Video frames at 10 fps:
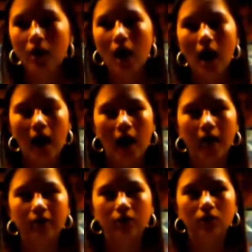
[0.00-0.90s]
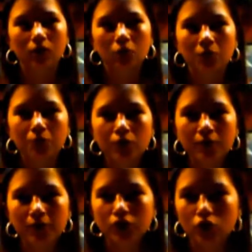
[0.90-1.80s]
And we pretty
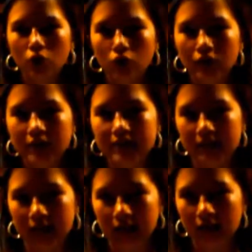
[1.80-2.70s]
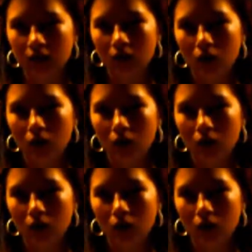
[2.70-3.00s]
much, the only scene